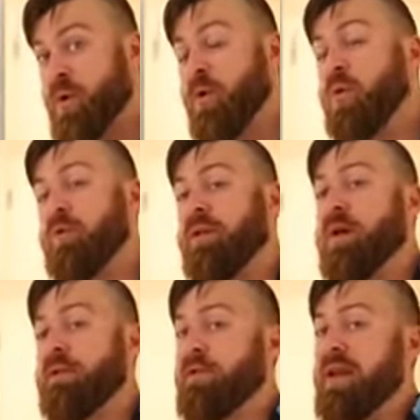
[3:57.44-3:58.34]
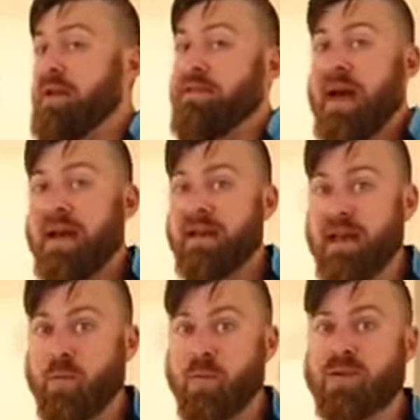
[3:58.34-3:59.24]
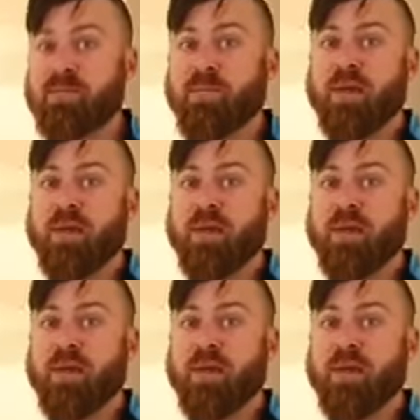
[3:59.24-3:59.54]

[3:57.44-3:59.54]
or the other native ad networks,